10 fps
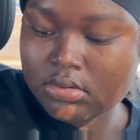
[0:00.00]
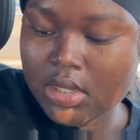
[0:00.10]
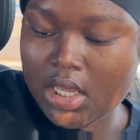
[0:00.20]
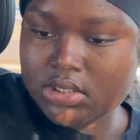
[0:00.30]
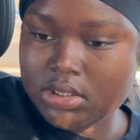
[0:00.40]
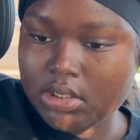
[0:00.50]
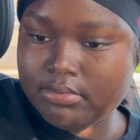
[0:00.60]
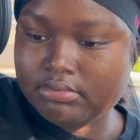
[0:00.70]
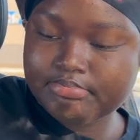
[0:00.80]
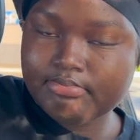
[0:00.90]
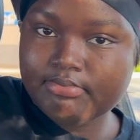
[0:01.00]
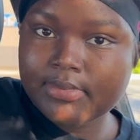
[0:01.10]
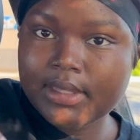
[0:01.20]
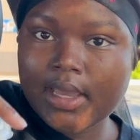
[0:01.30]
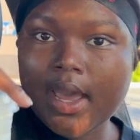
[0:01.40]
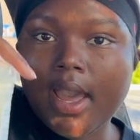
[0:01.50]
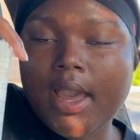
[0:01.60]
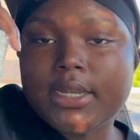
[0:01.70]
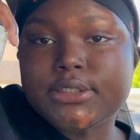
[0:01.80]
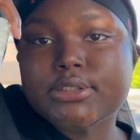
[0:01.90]
18. I
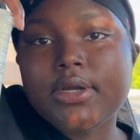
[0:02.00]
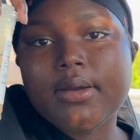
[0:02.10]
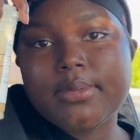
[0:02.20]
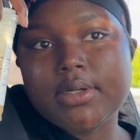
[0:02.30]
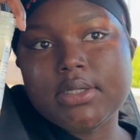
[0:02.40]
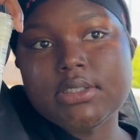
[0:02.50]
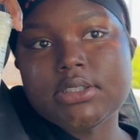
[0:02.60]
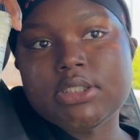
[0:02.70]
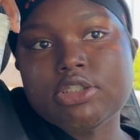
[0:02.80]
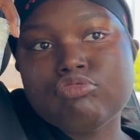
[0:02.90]
got the Starbucks.